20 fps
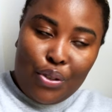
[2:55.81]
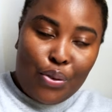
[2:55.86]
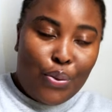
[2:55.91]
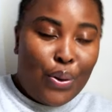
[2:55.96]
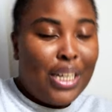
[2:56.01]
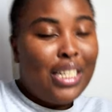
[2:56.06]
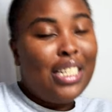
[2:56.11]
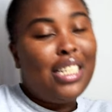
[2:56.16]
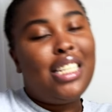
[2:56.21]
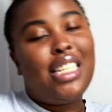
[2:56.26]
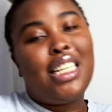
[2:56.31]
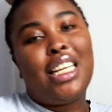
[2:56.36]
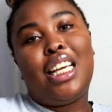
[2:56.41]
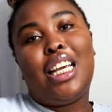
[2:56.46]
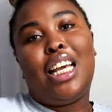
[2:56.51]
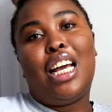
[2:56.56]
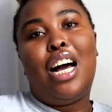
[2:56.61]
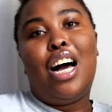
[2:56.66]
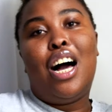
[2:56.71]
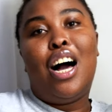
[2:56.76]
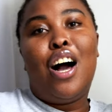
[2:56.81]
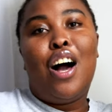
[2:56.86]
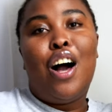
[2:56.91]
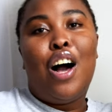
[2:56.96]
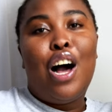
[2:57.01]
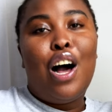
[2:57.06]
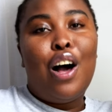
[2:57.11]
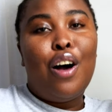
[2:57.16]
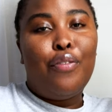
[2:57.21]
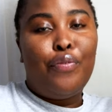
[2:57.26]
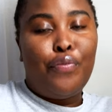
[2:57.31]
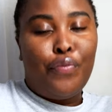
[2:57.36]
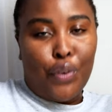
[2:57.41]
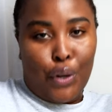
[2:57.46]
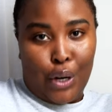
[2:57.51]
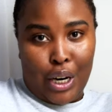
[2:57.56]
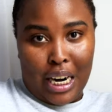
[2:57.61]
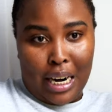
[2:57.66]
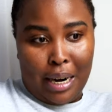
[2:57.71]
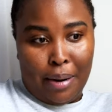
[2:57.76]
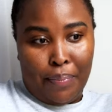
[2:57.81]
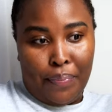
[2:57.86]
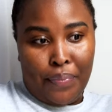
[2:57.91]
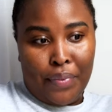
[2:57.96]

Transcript: 24.